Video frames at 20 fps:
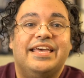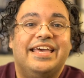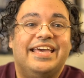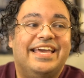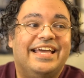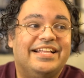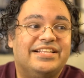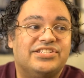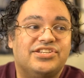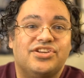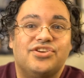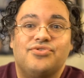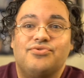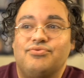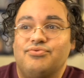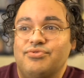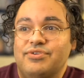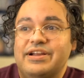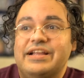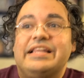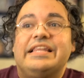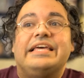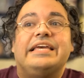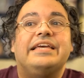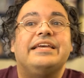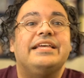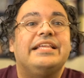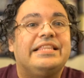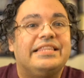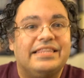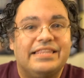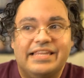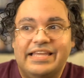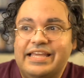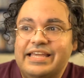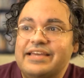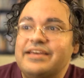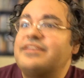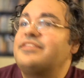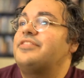it's going to really
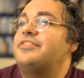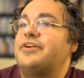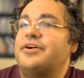link